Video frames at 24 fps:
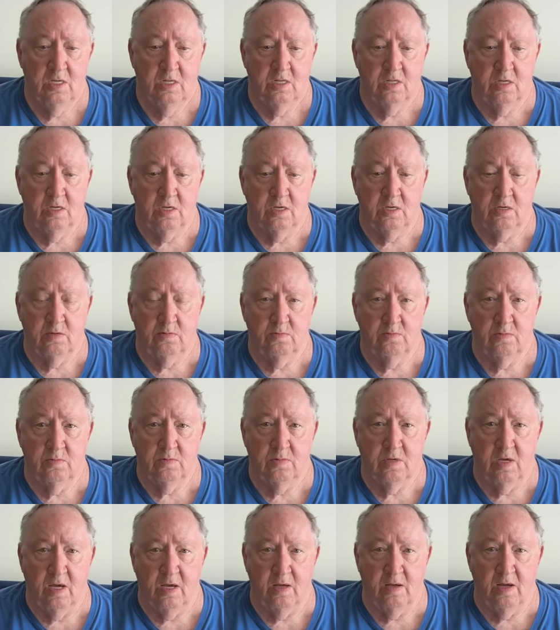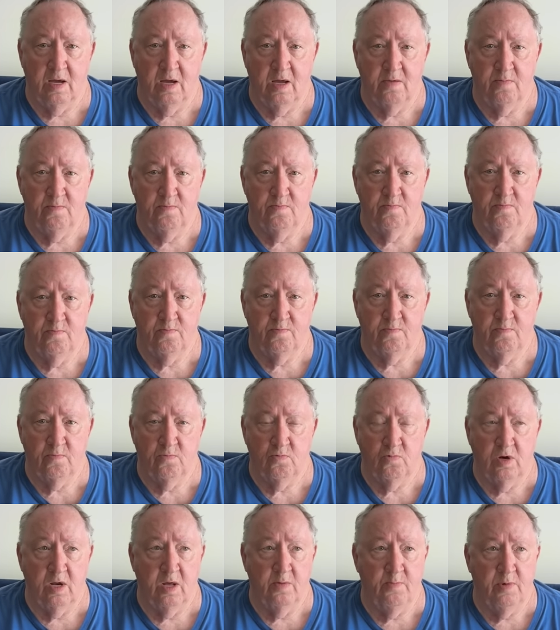I
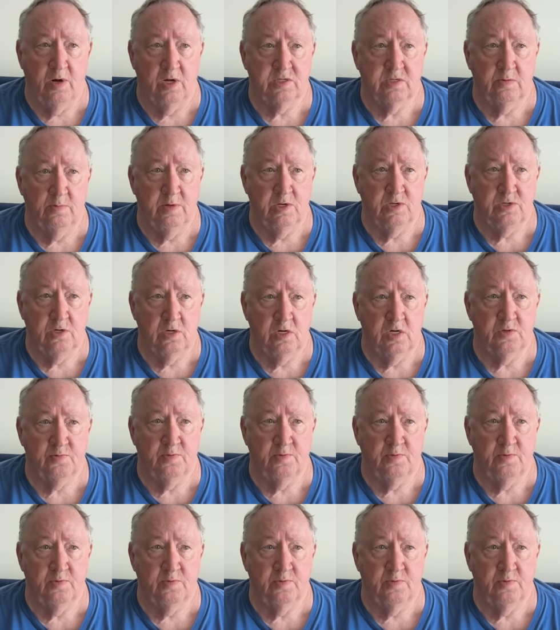bought some insurance,